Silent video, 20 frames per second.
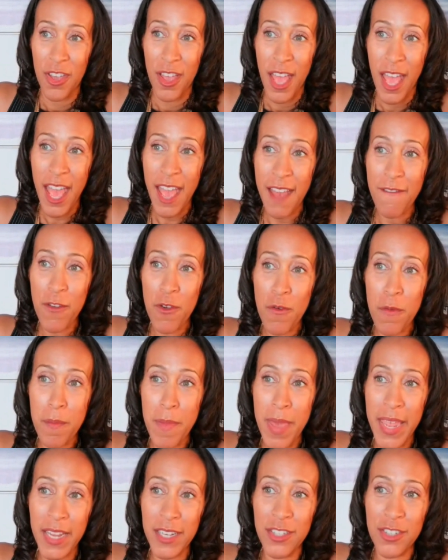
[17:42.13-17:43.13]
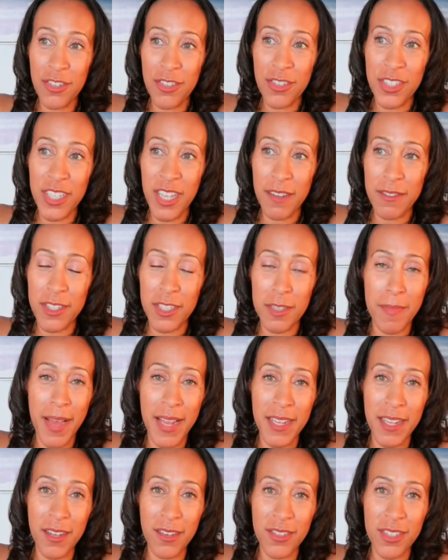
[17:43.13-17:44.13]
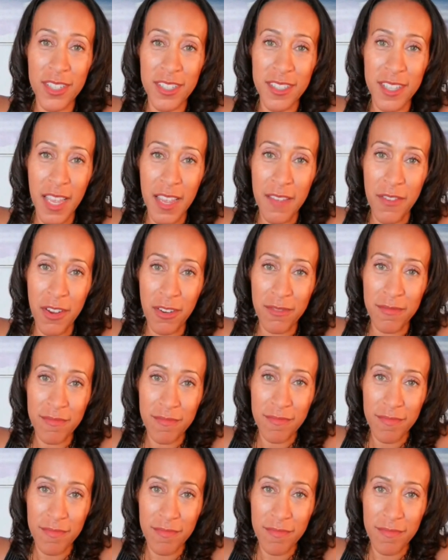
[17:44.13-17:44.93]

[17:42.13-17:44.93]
Have you made yourself somebody else's savior?